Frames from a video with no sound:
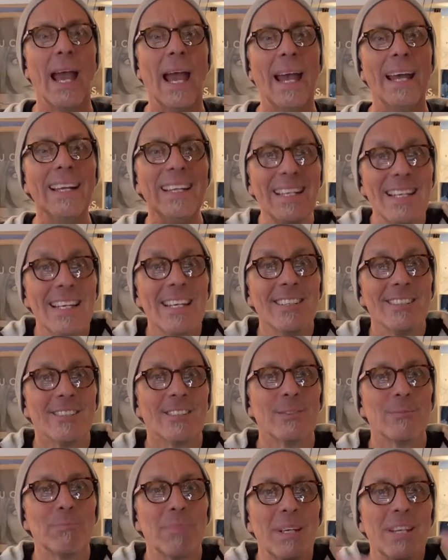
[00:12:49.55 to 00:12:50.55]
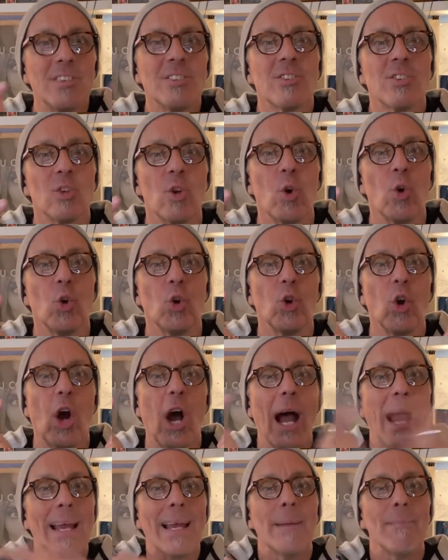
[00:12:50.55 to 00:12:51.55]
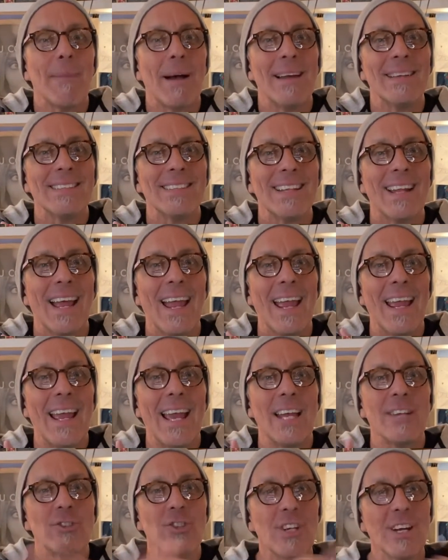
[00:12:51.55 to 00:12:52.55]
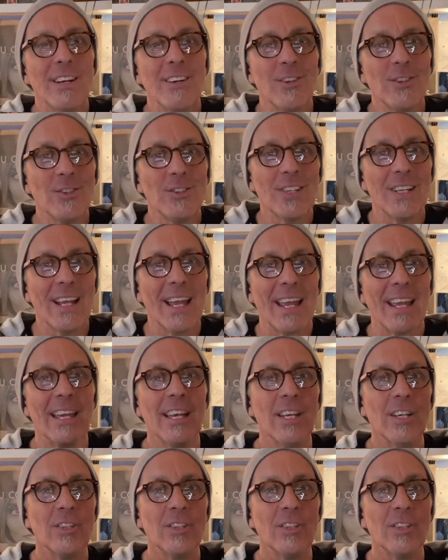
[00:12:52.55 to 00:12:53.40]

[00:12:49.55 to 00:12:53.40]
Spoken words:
and it is because I got mine today and she got hers today,